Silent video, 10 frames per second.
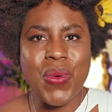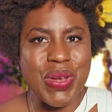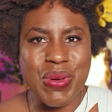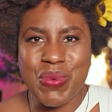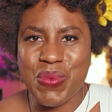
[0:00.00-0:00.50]

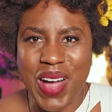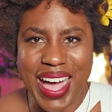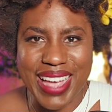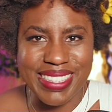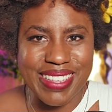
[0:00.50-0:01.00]
wondered
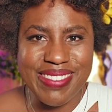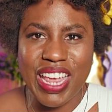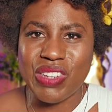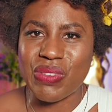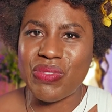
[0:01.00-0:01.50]
why some
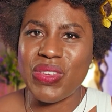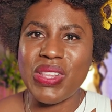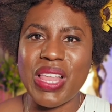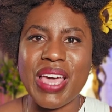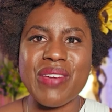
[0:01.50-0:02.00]
days you
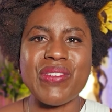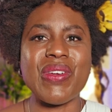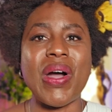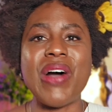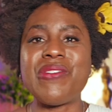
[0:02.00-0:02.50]
feel like
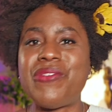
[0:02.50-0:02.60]
you're on